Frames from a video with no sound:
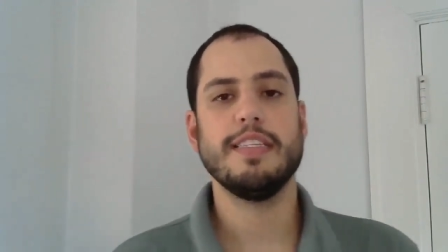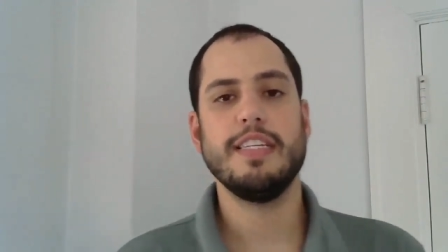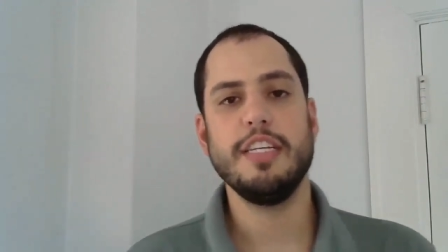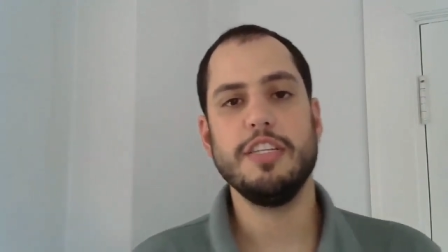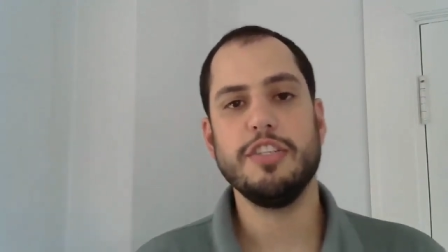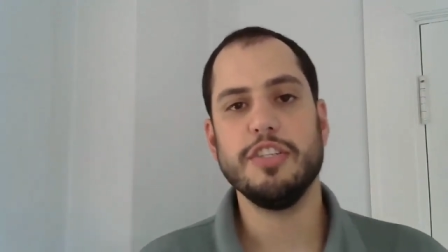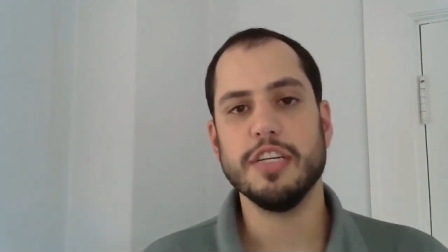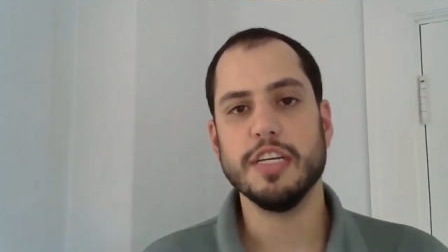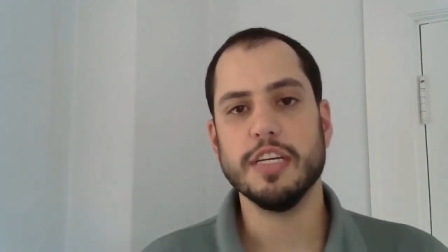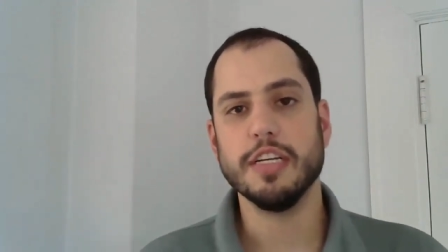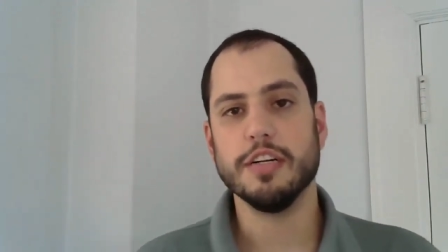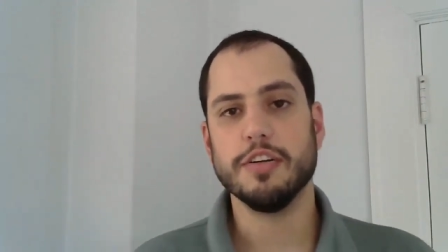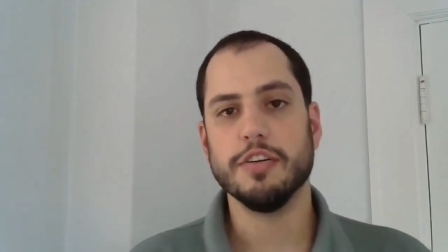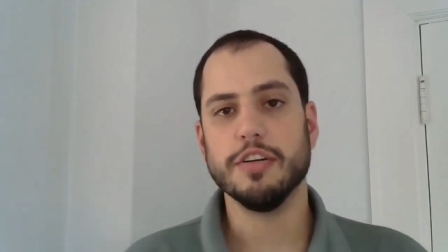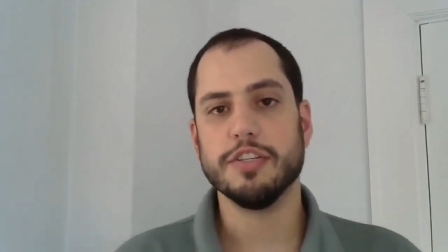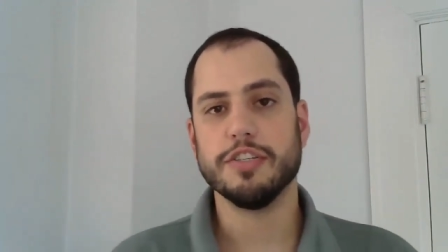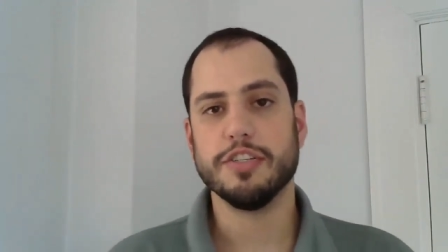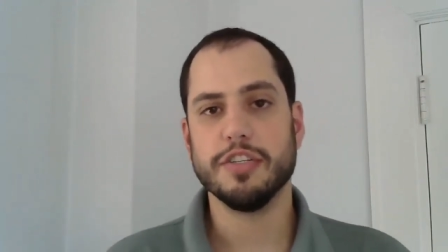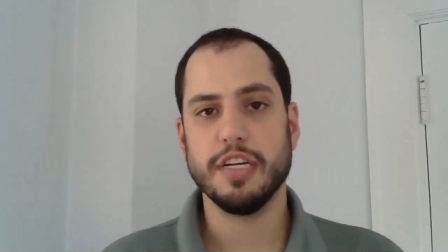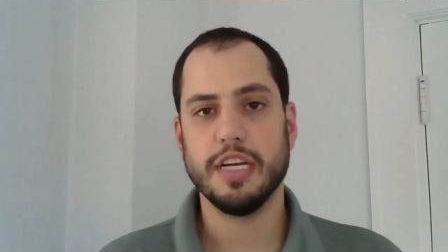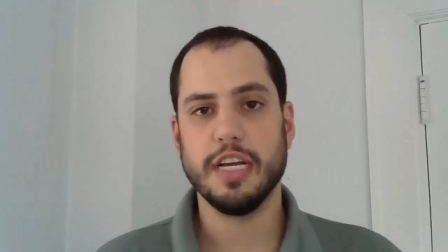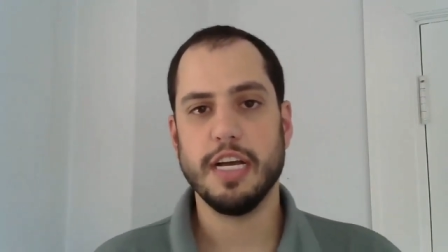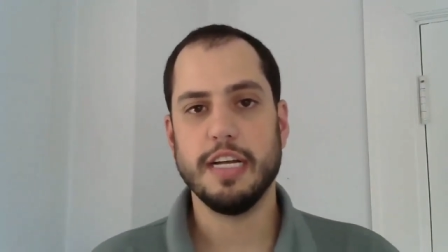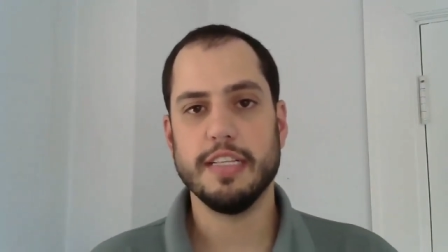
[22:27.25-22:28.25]
teaching in a
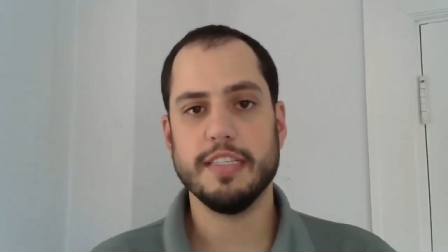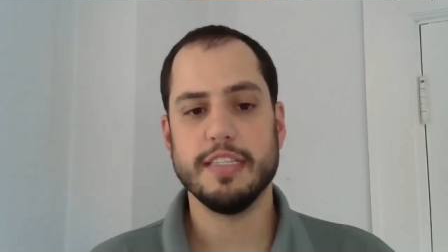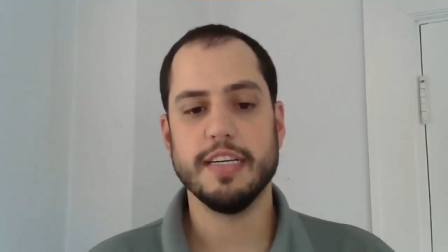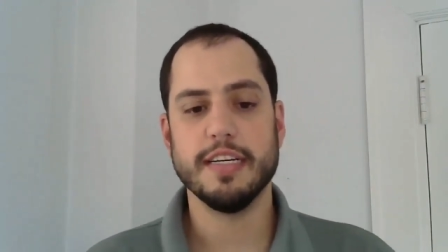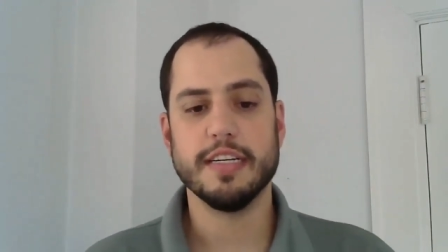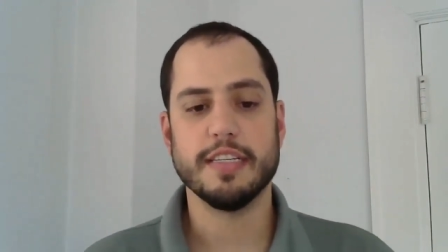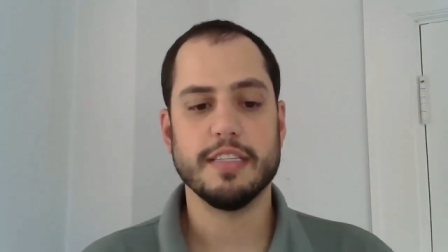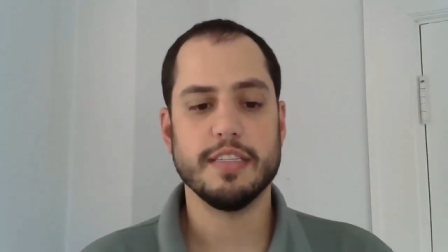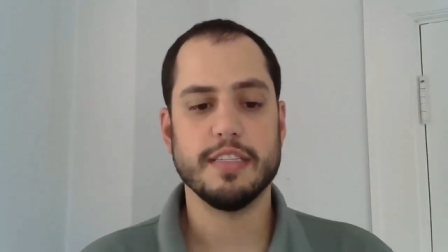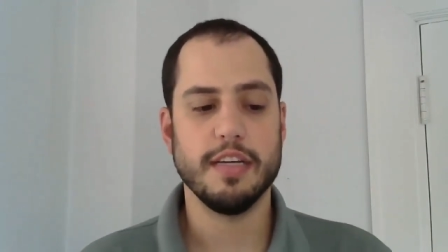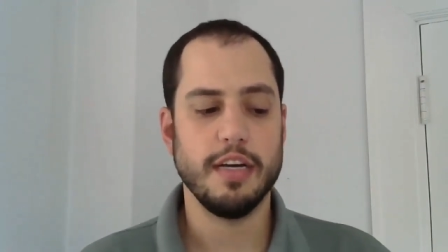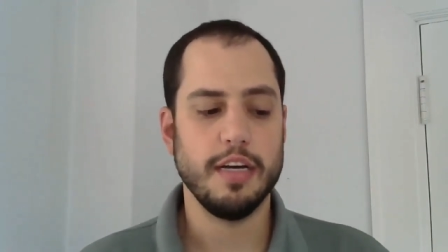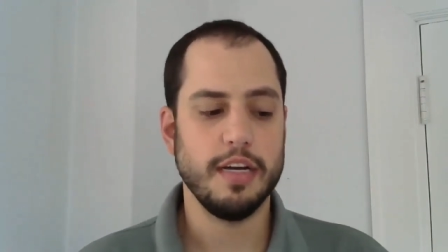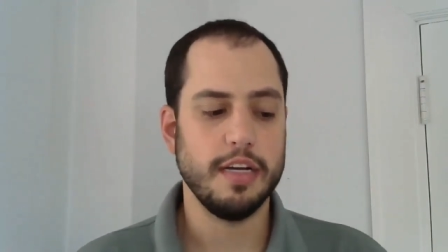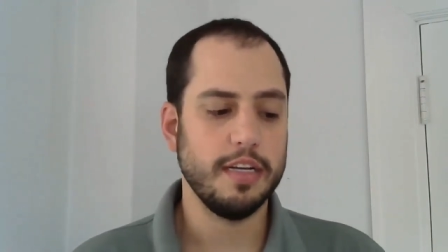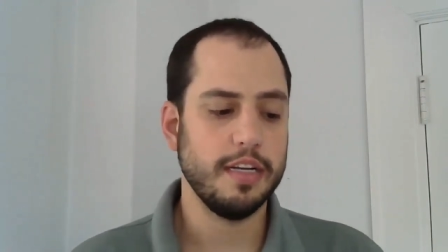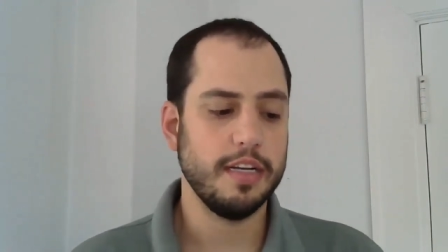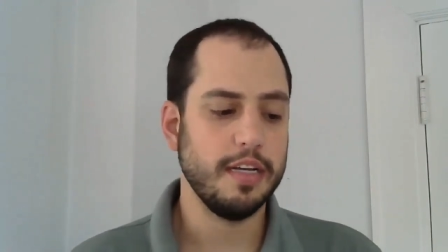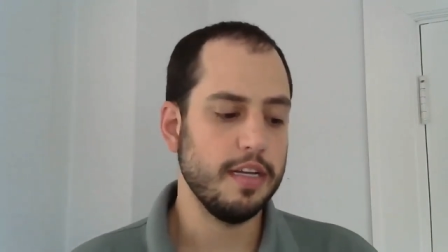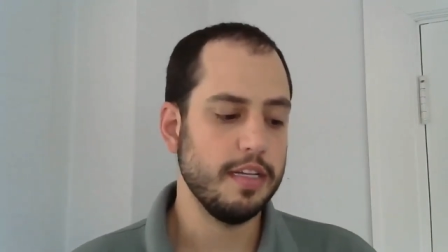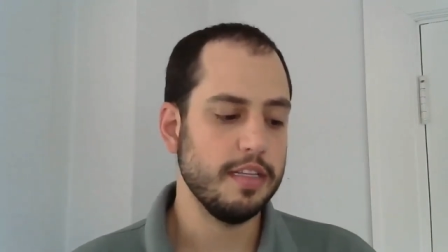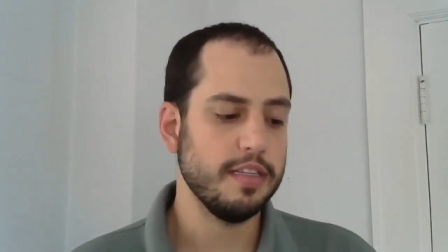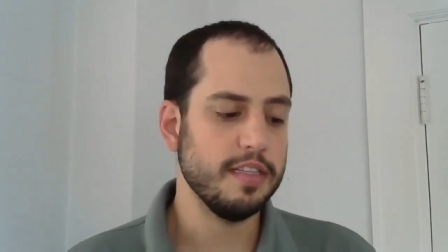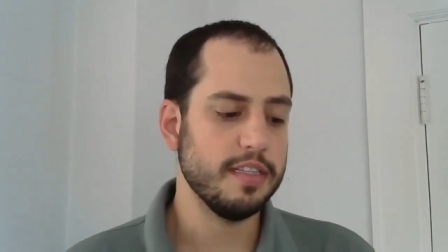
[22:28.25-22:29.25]
Christian context on
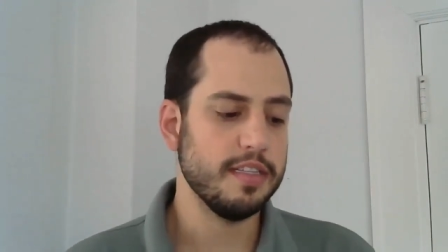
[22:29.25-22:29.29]
uh,